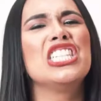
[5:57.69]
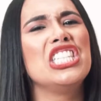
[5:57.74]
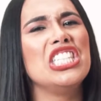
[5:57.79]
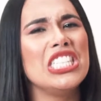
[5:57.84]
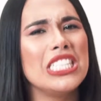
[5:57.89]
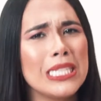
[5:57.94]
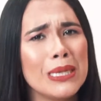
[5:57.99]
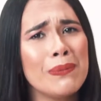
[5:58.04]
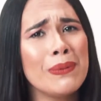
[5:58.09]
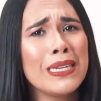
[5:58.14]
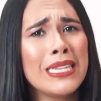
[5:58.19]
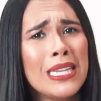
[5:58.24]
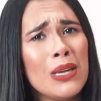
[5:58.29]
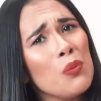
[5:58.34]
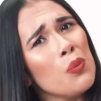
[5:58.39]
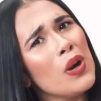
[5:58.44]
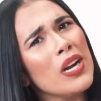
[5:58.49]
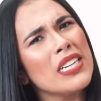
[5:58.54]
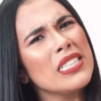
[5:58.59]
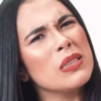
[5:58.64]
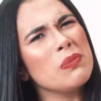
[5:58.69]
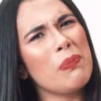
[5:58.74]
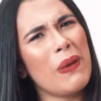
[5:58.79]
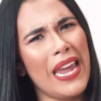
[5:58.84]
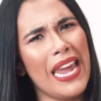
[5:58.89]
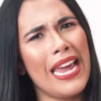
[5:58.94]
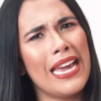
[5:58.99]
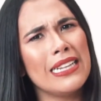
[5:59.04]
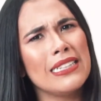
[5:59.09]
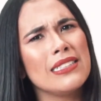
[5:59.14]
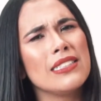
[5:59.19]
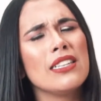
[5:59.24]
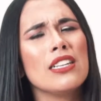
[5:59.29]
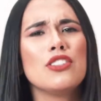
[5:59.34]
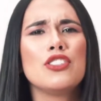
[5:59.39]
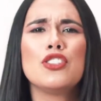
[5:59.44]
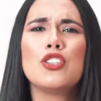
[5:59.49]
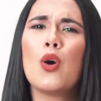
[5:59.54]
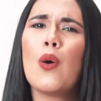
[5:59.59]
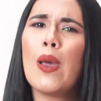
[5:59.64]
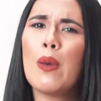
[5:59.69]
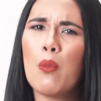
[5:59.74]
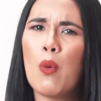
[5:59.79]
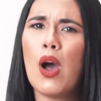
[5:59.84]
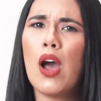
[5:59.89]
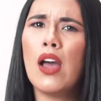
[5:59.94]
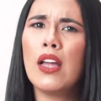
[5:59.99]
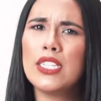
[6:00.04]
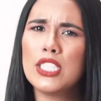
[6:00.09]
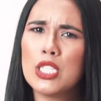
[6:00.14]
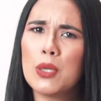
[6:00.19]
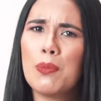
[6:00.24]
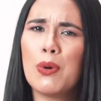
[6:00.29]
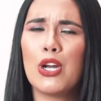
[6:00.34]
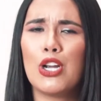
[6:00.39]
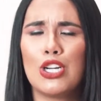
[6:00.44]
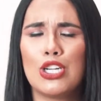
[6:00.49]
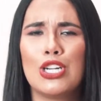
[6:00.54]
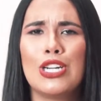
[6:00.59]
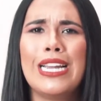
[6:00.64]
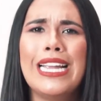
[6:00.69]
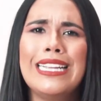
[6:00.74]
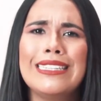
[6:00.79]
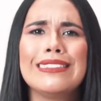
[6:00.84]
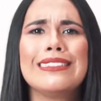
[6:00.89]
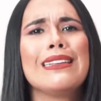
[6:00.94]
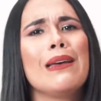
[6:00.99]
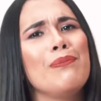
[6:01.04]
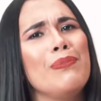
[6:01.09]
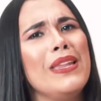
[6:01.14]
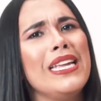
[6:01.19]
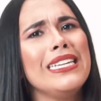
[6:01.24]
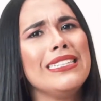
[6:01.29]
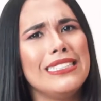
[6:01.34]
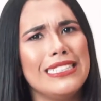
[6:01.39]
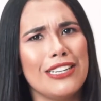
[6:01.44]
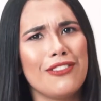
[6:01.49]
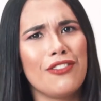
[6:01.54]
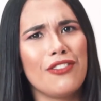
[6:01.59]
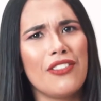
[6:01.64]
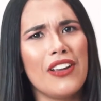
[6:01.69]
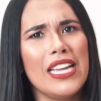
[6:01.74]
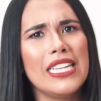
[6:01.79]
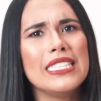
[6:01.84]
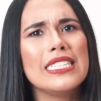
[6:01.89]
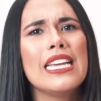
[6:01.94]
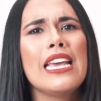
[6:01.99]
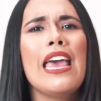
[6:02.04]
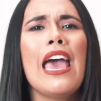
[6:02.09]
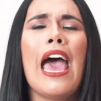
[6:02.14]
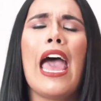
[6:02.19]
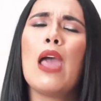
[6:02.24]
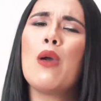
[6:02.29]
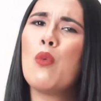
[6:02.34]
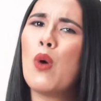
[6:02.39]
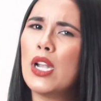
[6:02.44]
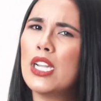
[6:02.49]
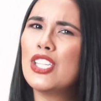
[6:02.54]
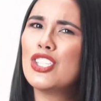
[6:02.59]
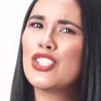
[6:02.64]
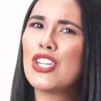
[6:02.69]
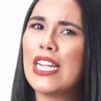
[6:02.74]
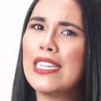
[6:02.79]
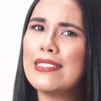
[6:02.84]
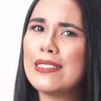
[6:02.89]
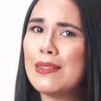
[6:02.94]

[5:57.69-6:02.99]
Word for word: She typically wears pants, so I want to put her in something different. I want to try